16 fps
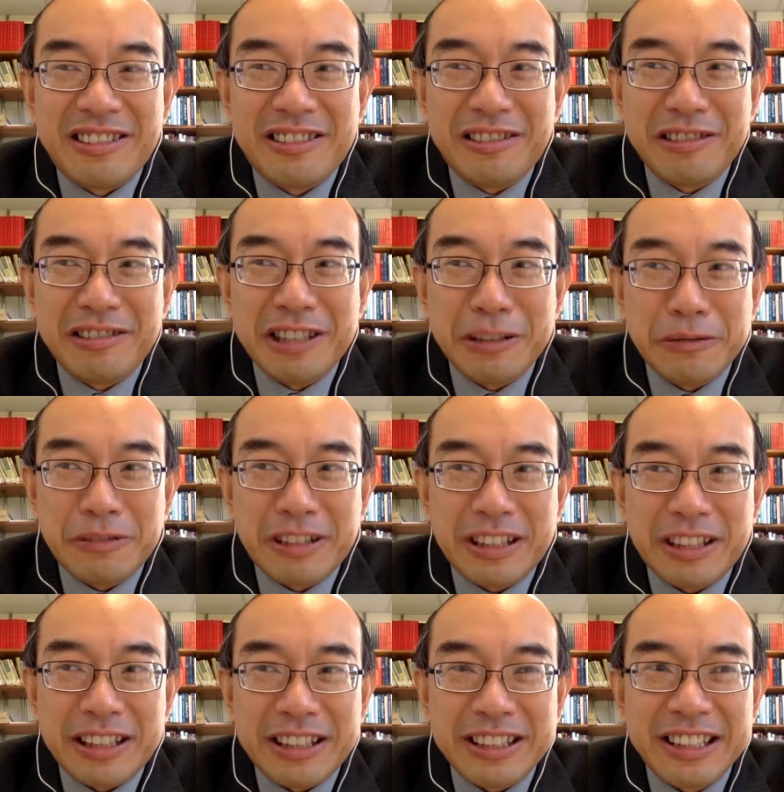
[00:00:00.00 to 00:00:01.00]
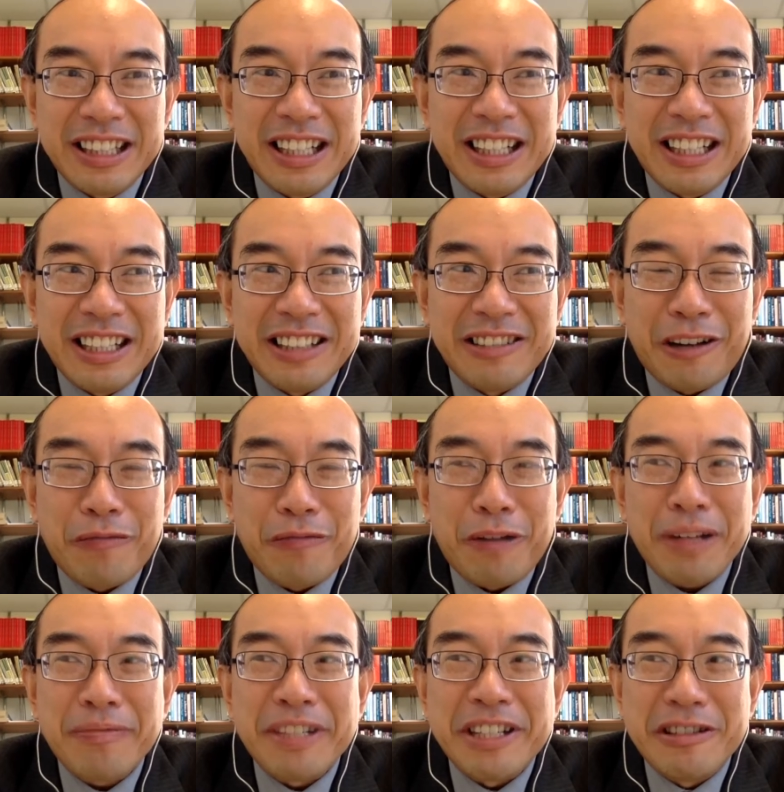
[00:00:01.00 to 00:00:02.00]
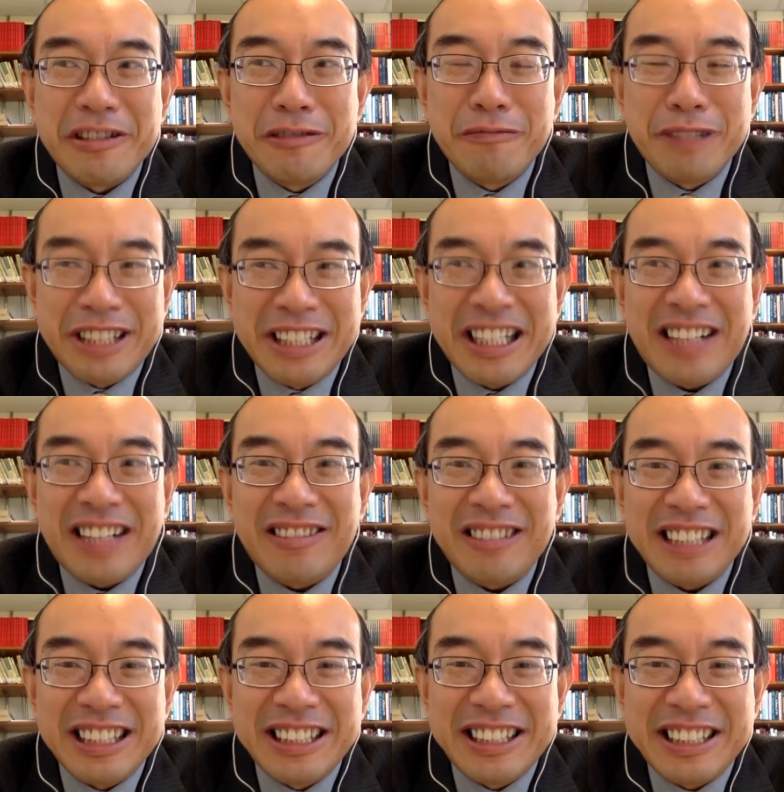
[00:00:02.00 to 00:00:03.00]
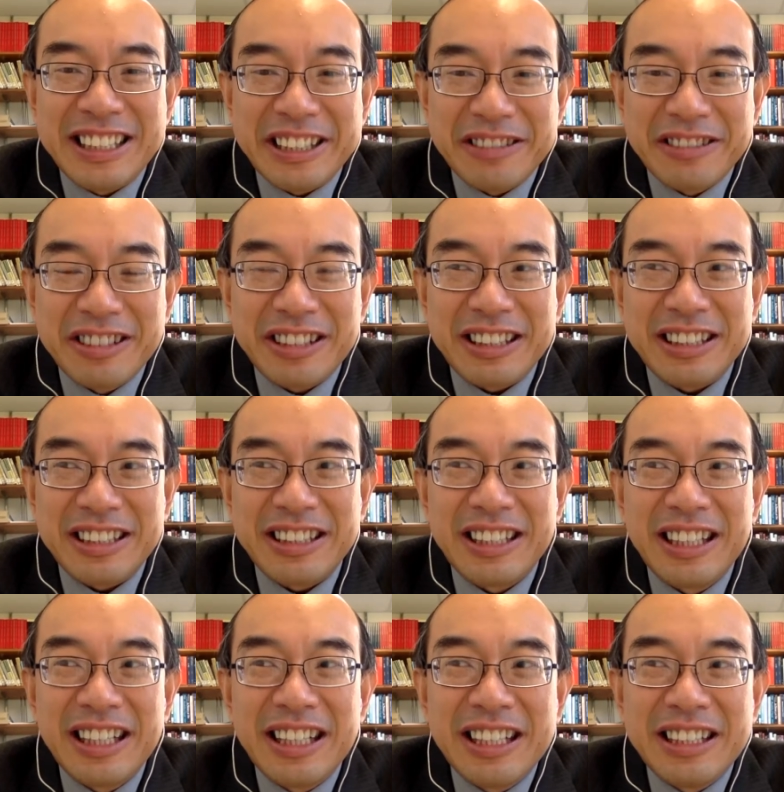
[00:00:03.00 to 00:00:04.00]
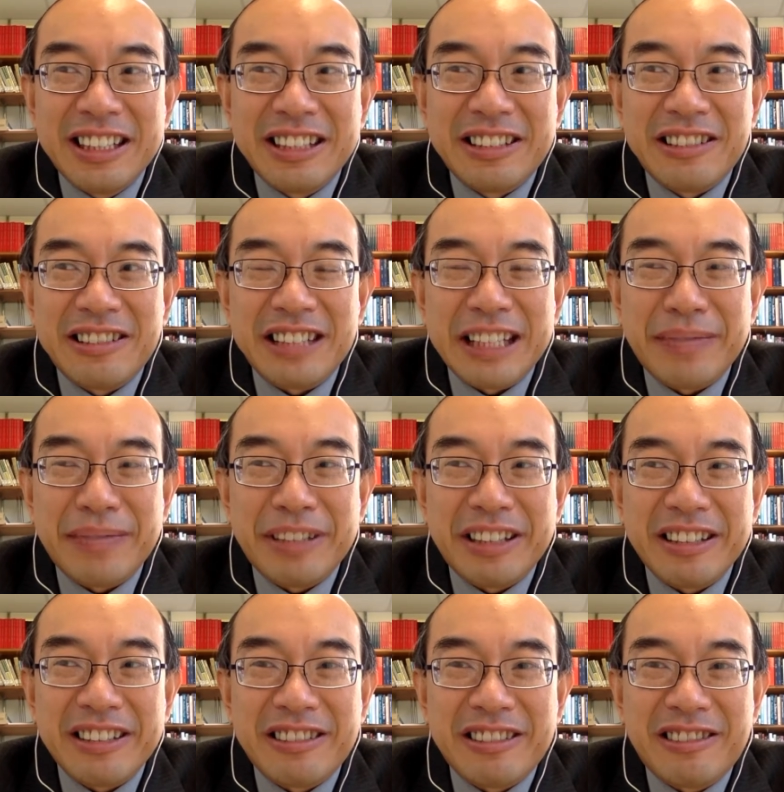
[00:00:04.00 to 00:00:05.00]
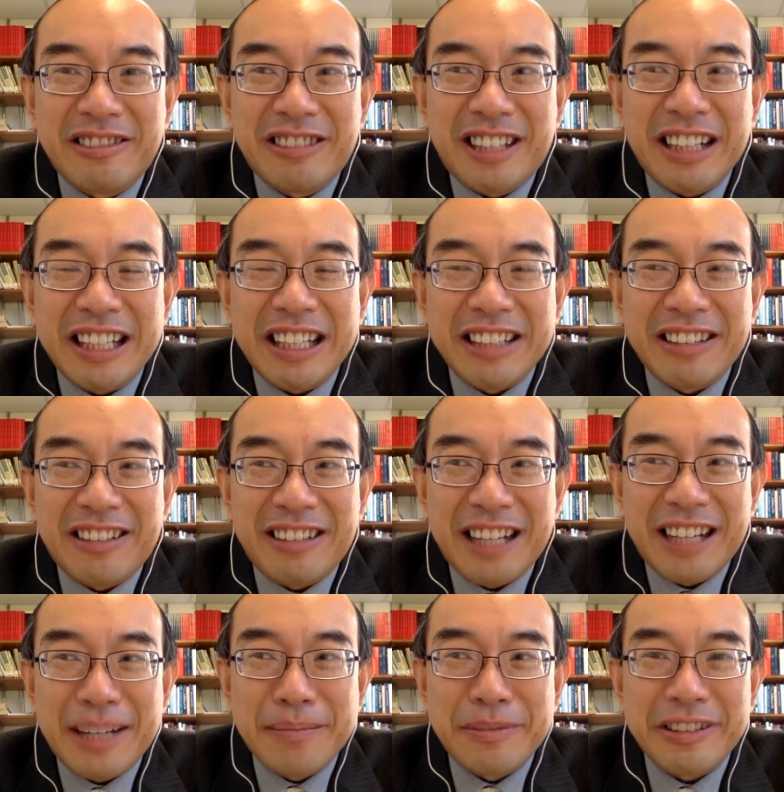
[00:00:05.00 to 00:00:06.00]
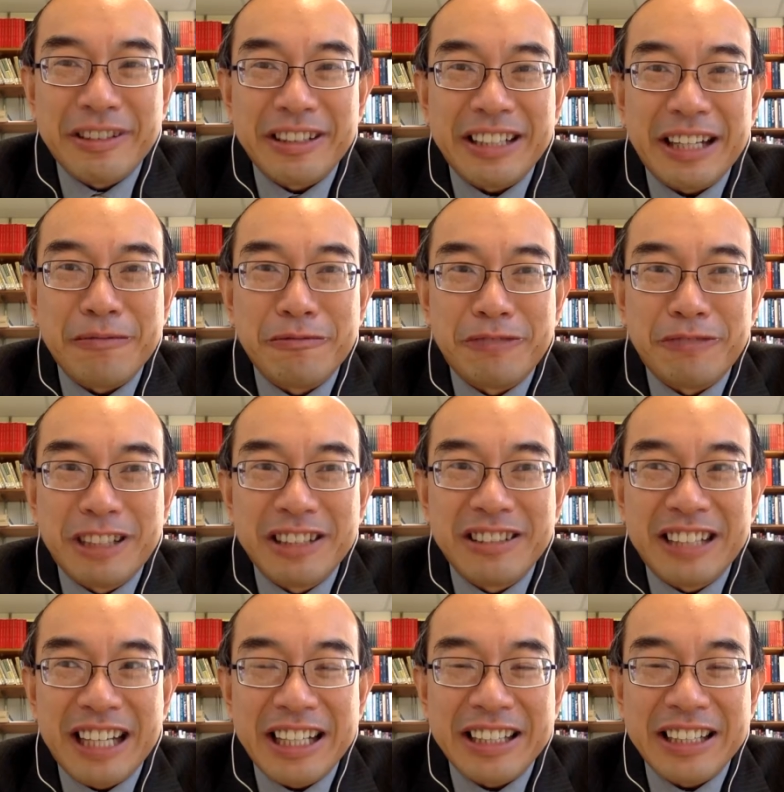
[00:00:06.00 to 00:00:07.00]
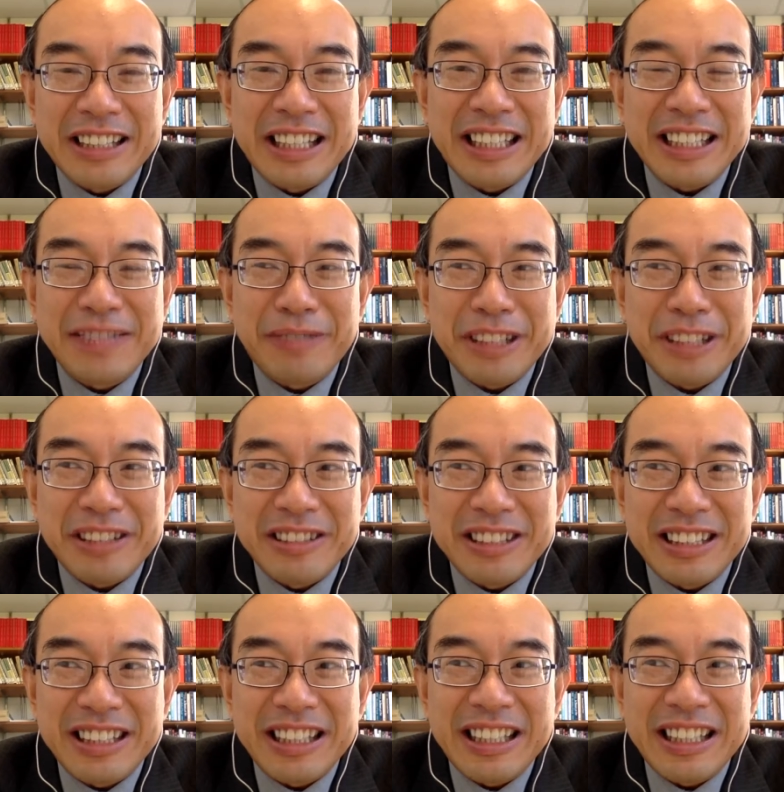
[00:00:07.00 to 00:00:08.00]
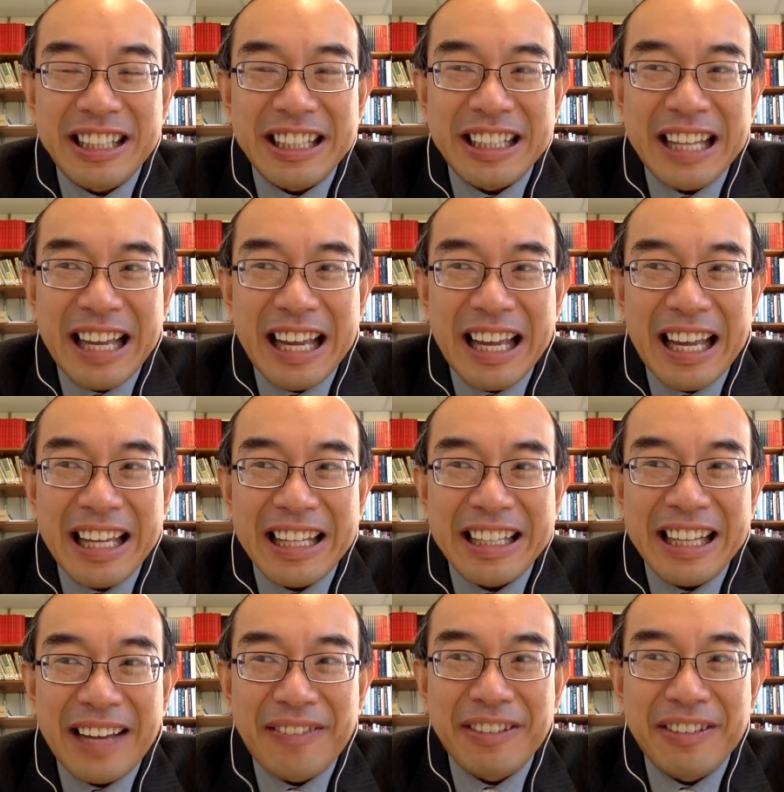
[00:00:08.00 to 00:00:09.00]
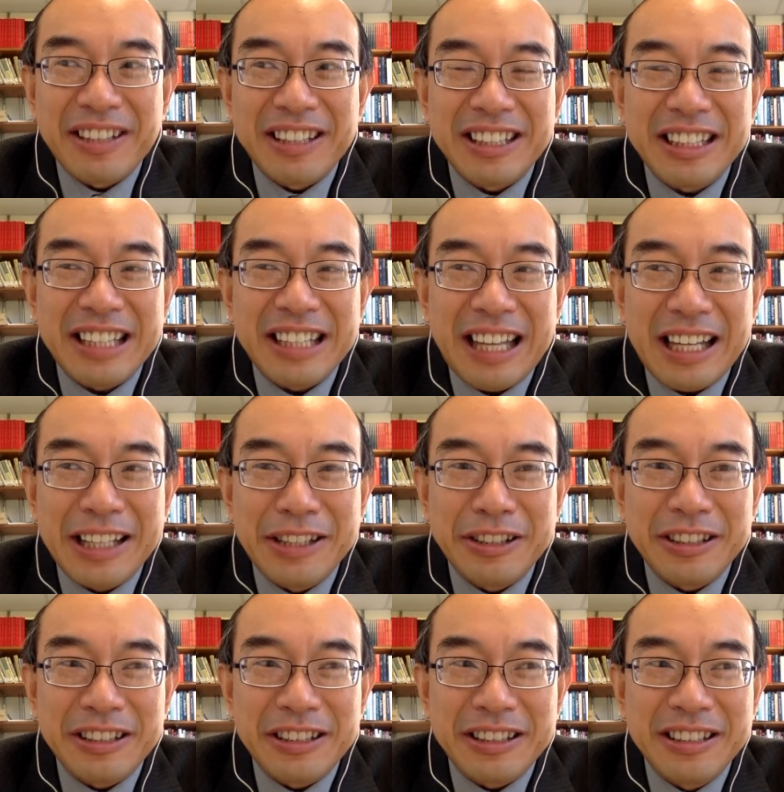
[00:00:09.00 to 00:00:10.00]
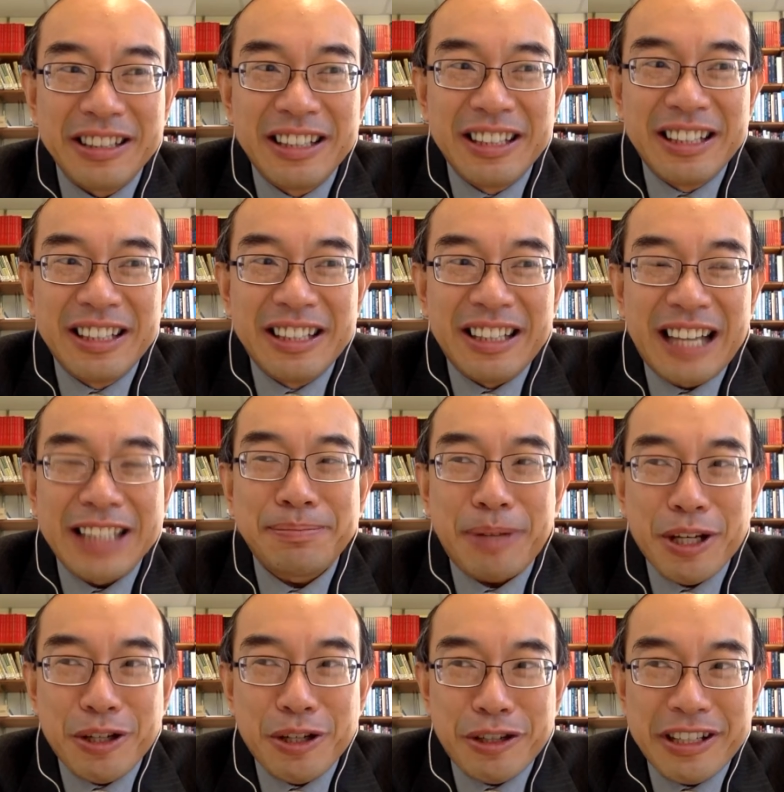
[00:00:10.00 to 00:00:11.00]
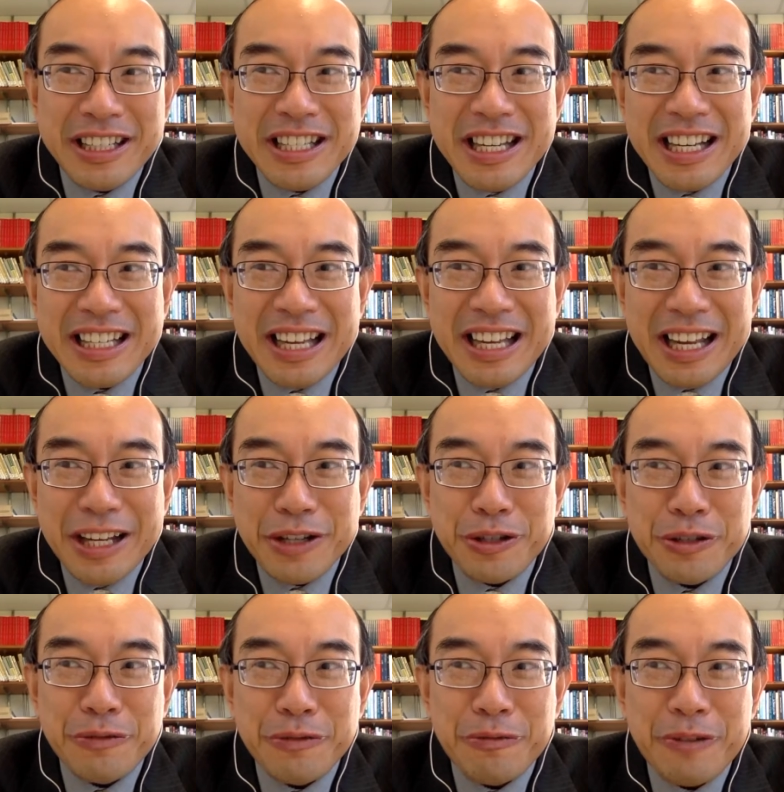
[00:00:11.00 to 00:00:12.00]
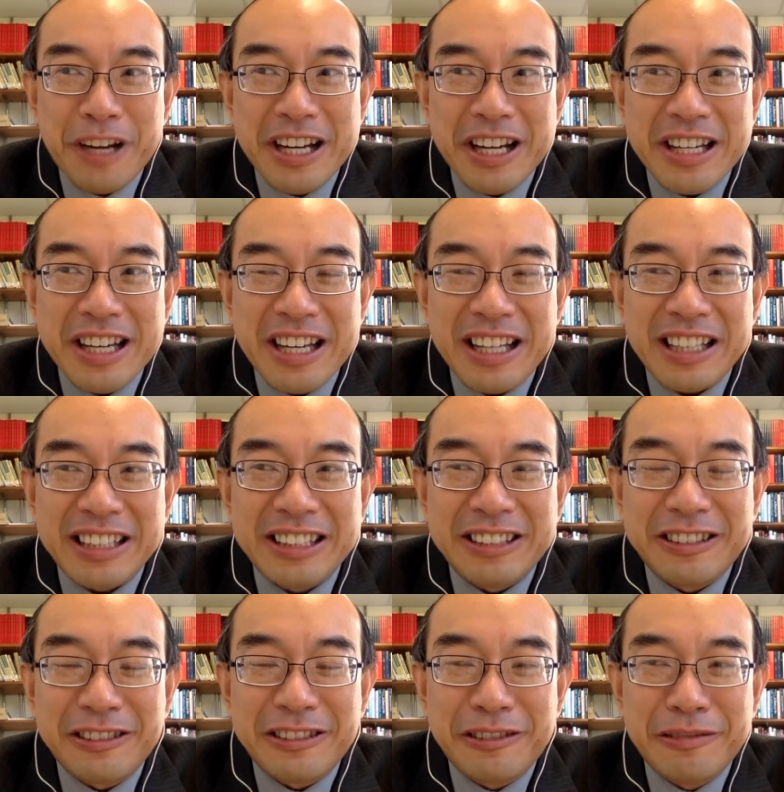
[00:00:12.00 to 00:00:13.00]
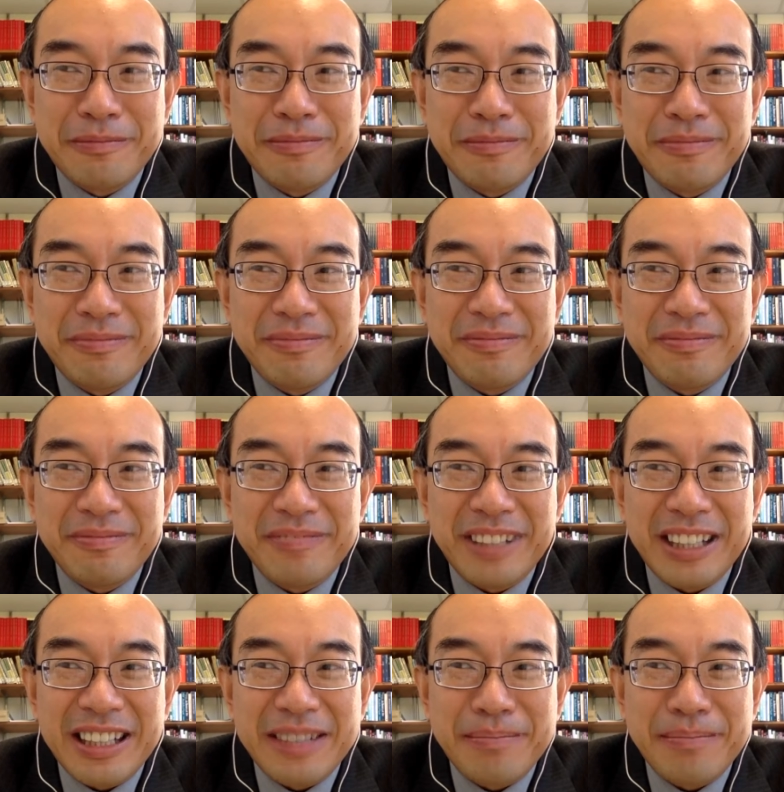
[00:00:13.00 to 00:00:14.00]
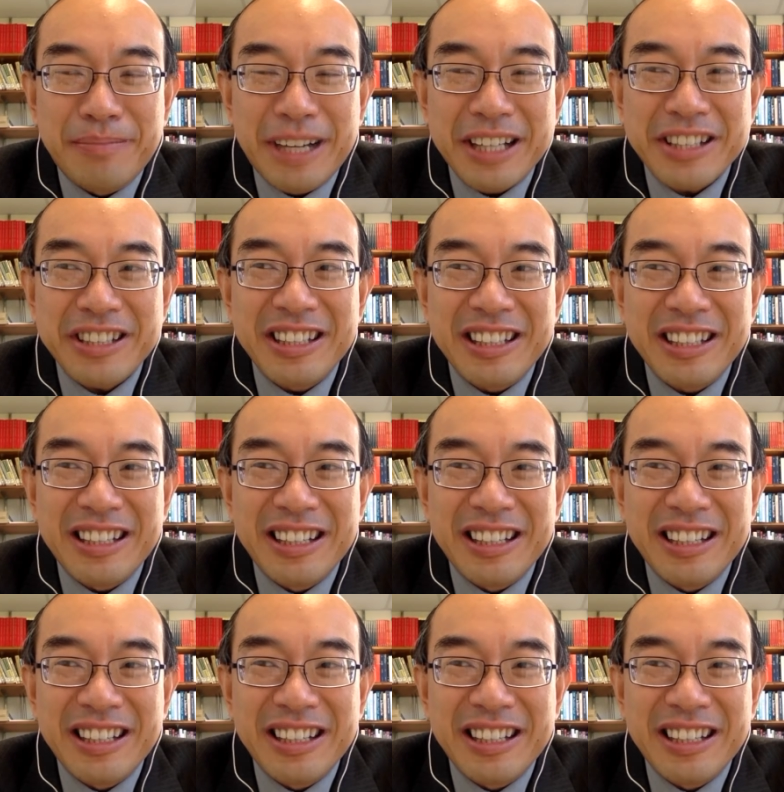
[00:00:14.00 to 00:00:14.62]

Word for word: to the world, not what we do within our institutions. So if you could go out and collaborate and work together, and that's what you see in Africa and Asia, especially in Asia, where there is so much